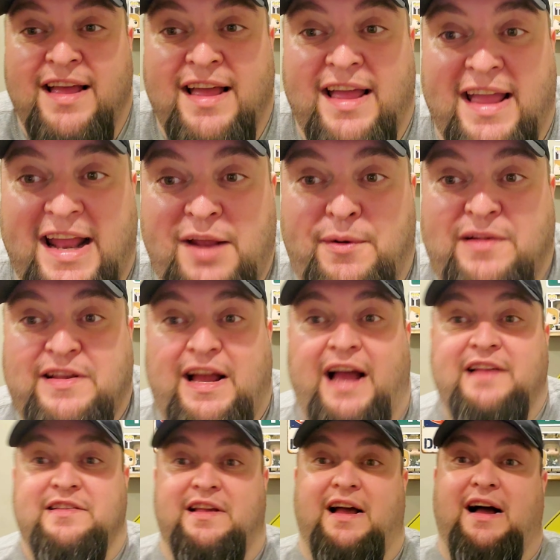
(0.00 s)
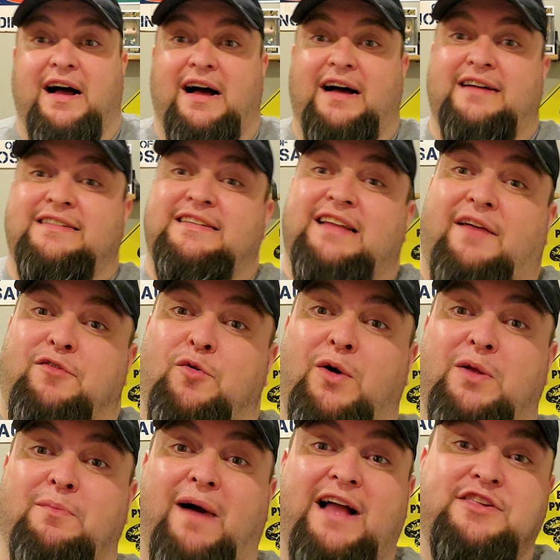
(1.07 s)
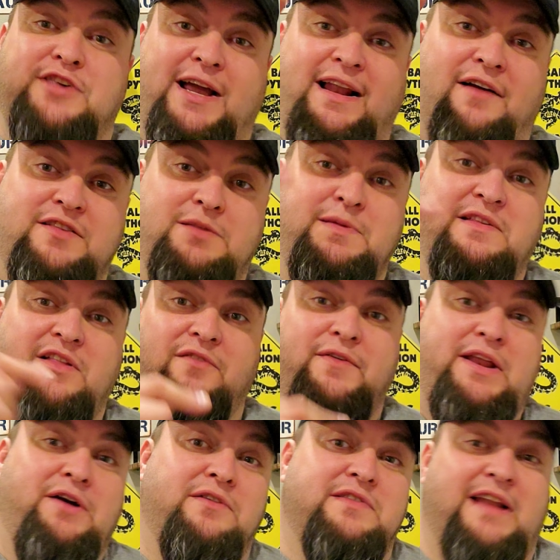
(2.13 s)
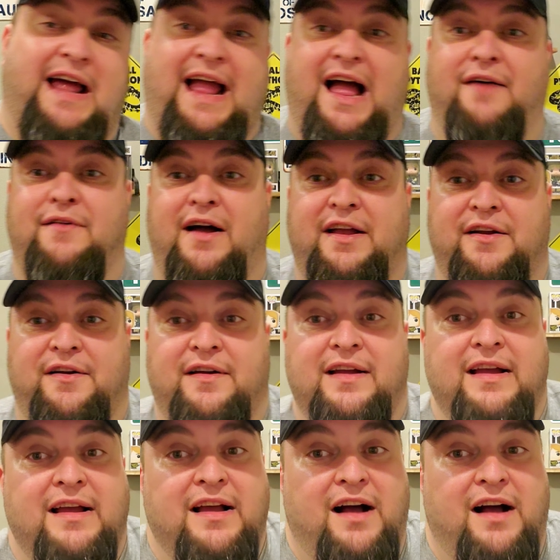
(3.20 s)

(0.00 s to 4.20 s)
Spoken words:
Anyways, guys, if you wouldn't mind checking out some of these other videos that I have out here.